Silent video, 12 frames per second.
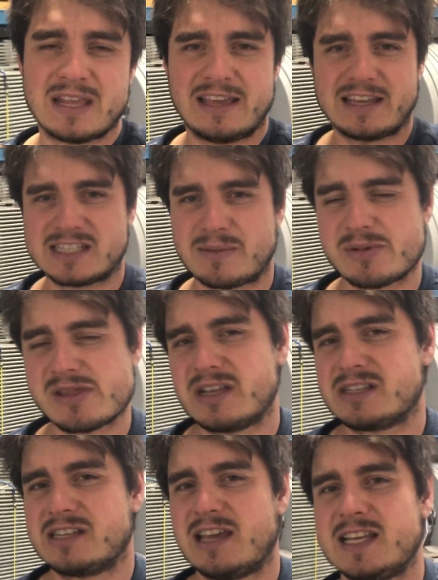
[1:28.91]
except in
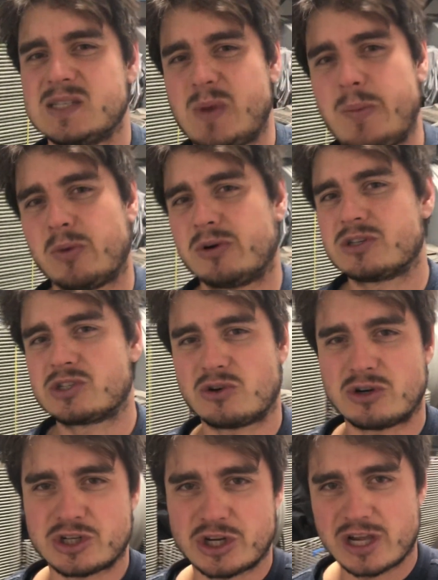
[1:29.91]
this case, people are
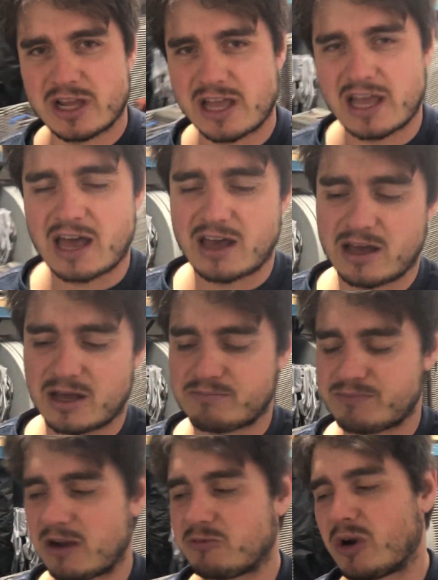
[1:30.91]
searching
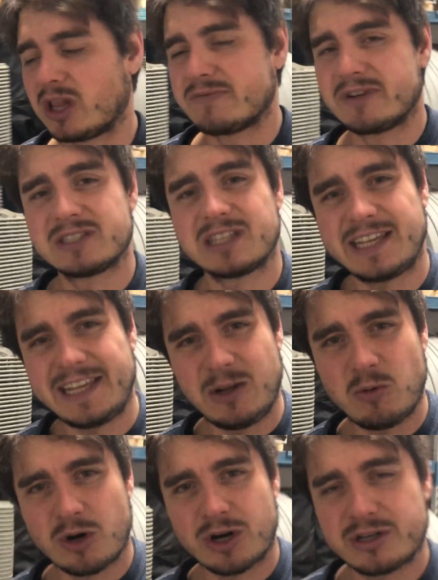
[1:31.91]
um, a relevant
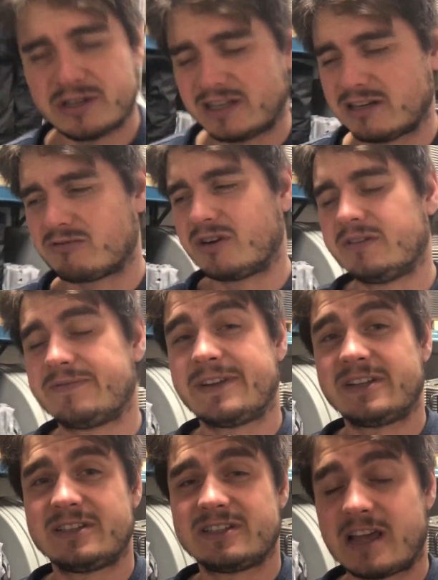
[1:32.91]
keyword in a
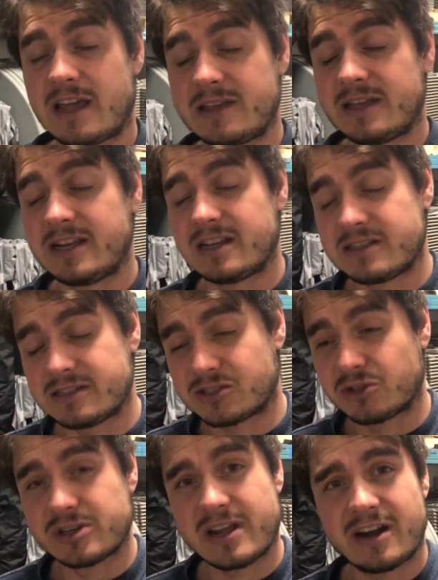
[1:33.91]
relevant eh, in a
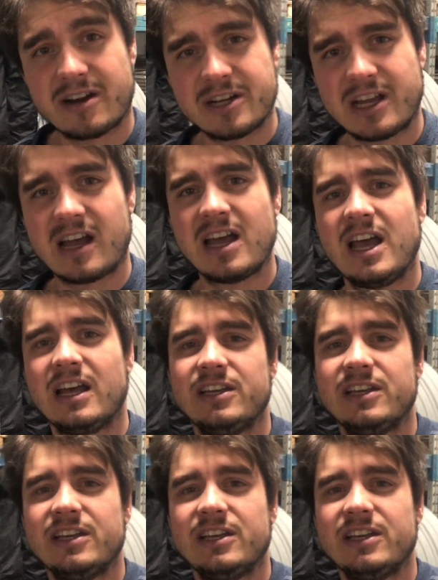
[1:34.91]
certain area,